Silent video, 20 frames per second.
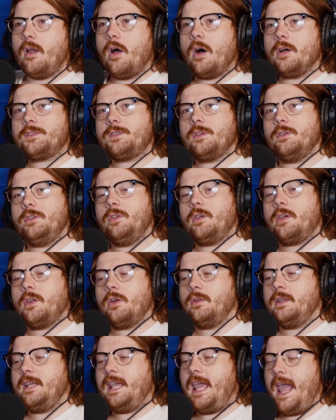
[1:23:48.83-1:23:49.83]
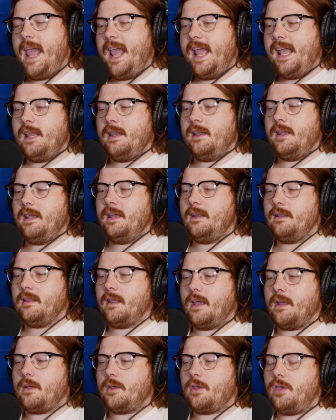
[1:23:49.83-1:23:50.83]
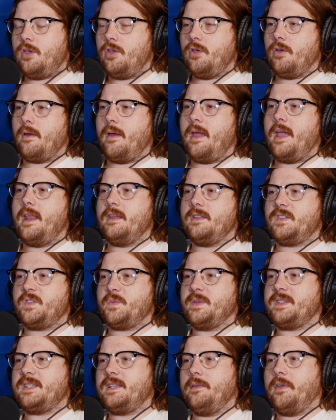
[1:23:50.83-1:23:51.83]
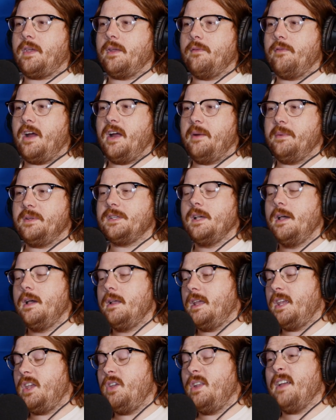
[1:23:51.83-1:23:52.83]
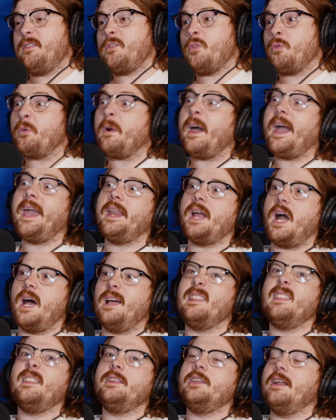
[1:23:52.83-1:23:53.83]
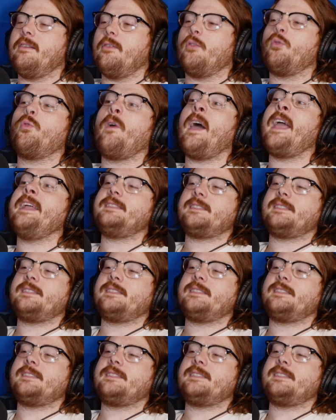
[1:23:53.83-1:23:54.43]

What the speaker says: also, you could only hate in like curated, specific environments. Like you had to write